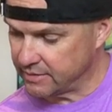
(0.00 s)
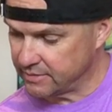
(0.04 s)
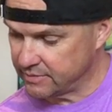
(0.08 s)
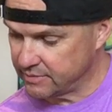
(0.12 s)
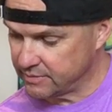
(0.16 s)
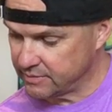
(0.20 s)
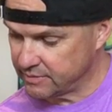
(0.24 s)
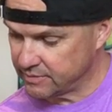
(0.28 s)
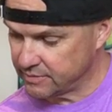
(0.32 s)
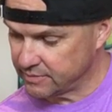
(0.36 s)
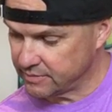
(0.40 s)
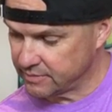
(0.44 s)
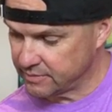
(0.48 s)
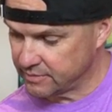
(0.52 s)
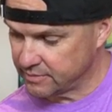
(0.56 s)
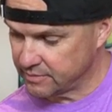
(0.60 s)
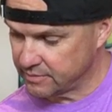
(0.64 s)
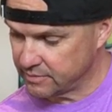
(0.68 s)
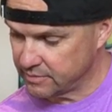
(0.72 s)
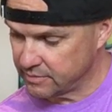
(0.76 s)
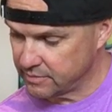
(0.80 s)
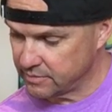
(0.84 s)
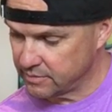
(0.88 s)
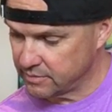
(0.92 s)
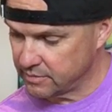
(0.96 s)

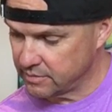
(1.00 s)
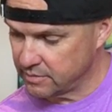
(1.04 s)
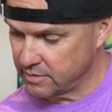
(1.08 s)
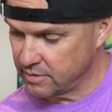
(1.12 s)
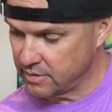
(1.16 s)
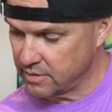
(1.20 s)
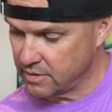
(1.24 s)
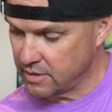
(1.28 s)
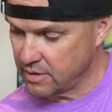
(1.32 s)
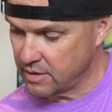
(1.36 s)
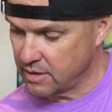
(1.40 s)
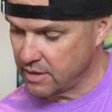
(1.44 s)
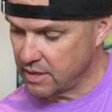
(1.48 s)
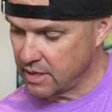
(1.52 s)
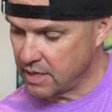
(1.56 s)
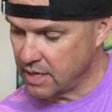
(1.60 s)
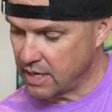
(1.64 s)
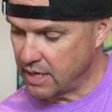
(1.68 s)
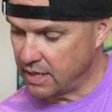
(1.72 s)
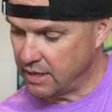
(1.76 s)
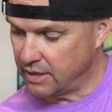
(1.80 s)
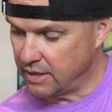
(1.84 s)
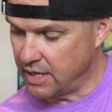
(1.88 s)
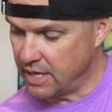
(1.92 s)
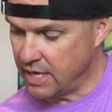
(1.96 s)

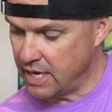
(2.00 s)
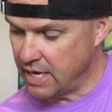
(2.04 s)
And